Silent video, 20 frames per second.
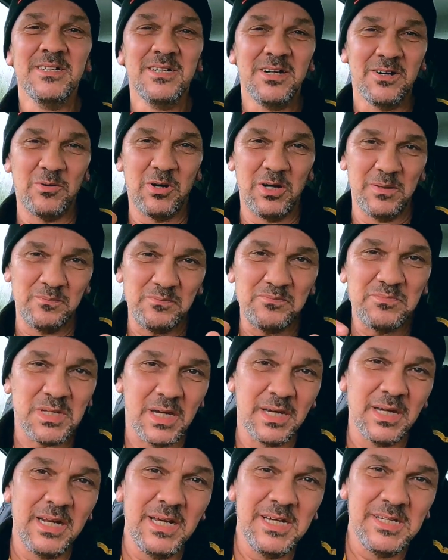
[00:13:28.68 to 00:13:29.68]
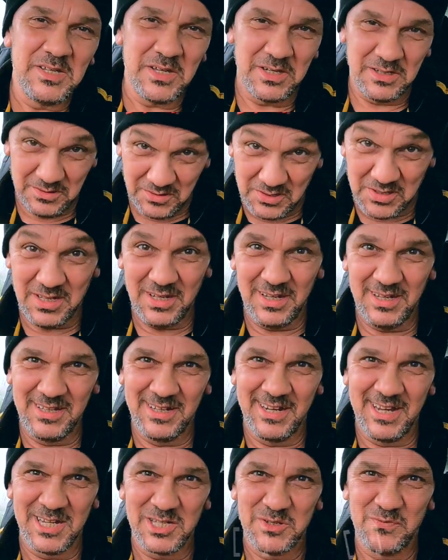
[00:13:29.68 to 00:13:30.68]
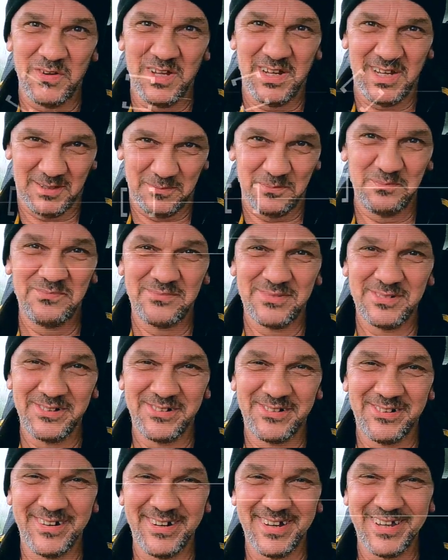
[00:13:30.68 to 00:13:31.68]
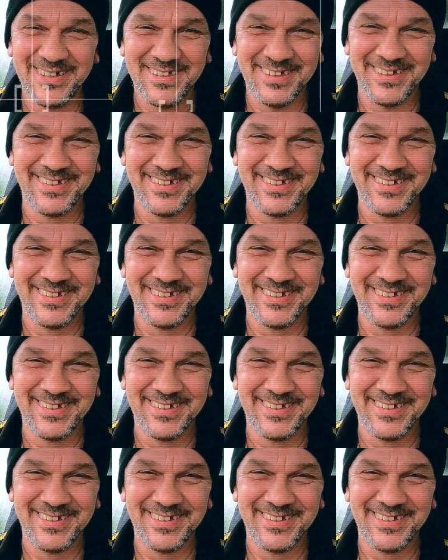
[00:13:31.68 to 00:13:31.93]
all right, take it easy and I'll see you in the next video. All right.